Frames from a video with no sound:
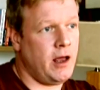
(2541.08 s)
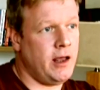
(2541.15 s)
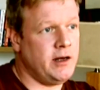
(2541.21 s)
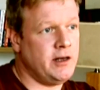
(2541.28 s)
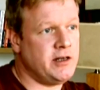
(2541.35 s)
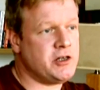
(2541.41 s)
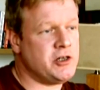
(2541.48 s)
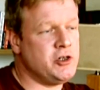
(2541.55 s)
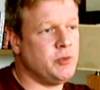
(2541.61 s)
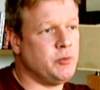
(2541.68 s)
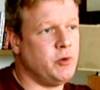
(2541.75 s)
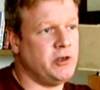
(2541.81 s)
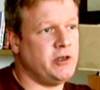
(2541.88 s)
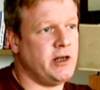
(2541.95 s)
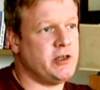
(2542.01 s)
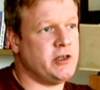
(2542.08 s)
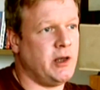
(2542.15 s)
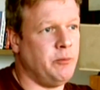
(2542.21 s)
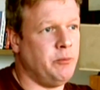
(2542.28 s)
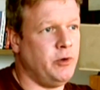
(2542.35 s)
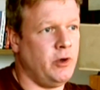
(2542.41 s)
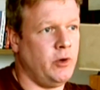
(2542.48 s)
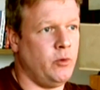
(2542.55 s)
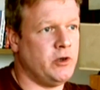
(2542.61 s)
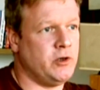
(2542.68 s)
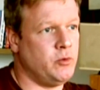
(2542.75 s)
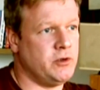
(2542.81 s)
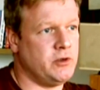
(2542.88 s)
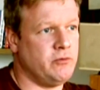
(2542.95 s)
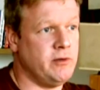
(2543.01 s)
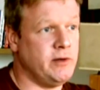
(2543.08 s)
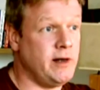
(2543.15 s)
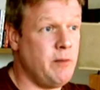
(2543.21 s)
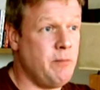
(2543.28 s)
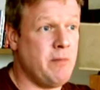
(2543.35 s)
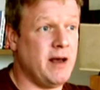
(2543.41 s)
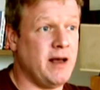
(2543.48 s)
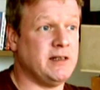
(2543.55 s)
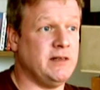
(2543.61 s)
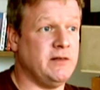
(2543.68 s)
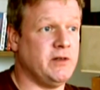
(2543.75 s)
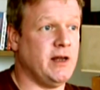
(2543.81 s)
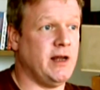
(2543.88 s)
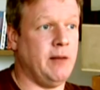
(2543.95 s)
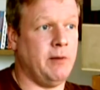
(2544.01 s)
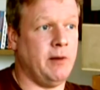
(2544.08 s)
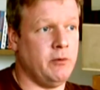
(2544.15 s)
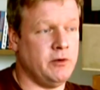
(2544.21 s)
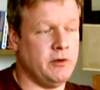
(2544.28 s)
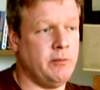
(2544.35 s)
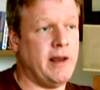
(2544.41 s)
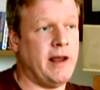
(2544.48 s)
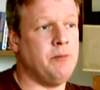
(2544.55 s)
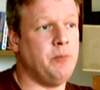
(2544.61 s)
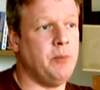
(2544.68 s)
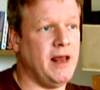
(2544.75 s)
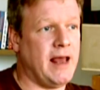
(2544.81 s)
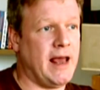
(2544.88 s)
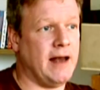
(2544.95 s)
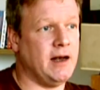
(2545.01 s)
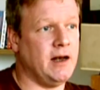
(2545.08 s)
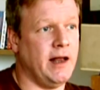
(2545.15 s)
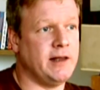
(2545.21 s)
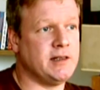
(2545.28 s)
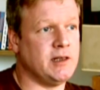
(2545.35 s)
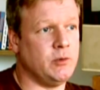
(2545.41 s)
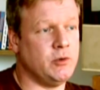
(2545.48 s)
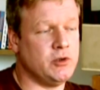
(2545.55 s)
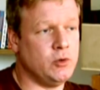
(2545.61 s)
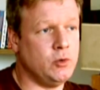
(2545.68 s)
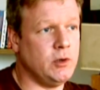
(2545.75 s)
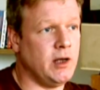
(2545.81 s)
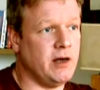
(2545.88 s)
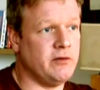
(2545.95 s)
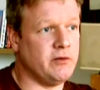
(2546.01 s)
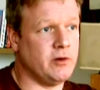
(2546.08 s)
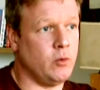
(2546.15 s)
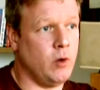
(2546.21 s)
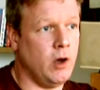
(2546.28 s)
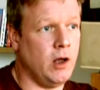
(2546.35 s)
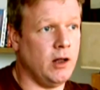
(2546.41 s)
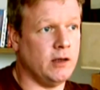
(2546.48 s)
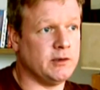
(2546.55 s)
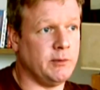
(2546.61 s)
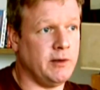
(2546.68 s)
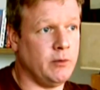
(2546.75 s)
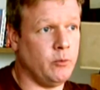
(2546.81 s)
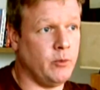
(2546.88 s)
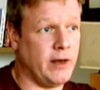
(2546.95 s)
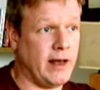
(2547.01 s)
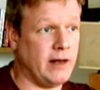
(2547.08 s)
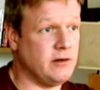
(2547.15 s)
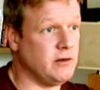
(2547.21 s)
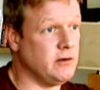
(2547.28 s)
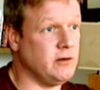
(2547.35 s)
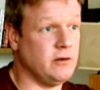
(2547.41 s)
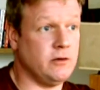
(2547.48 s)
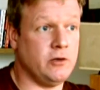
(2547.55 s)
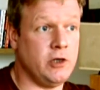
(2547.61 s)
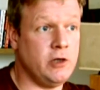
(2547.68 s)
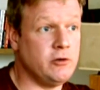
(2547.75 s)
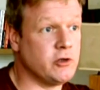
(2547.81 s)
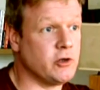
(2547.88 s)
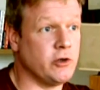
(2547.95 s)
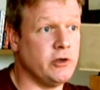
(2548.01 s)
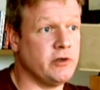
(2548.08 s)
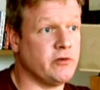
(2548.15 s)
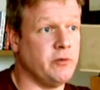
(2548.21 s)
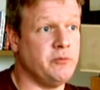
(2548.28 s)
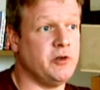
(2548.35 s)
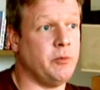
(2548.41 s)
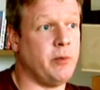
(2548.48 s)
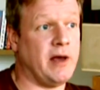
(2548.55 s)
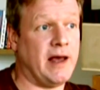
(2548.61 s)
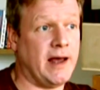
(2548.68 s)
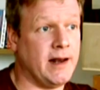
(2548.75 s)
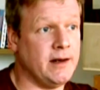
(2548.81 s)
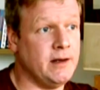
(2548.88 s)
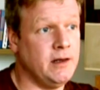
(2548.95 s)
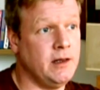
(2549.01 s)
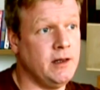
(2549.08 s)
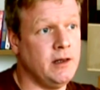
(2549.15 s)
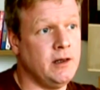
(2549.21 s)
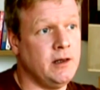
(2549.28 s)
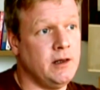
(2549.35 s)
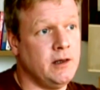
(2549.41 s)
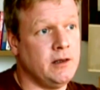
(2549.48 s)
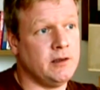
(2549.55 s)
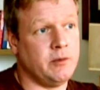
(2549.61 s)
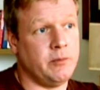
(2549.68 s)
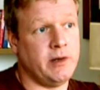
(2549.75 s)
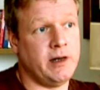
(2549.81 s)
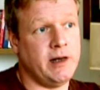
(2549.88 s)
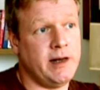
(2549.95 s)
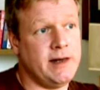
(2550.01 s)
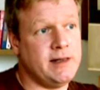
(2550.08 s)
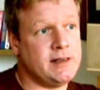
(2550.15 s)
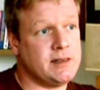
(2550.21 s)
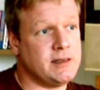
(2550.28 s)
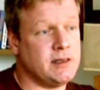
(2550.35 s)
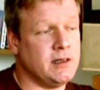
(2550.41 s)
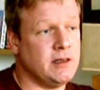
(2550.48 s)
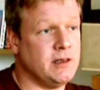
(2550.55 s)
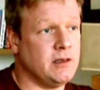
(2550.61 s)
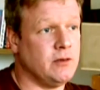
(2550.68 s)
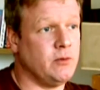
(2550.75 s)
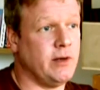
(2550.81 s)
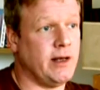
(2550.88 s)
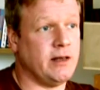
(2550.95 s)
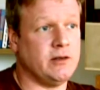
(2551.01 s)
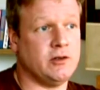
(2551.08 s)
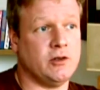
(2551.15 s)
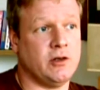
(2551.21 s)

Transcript: In addition to Project Champion, which was a really massive scheme, it made big headlines, it was all over the world. I mean, we had news crews from Japan, the Middle East, we had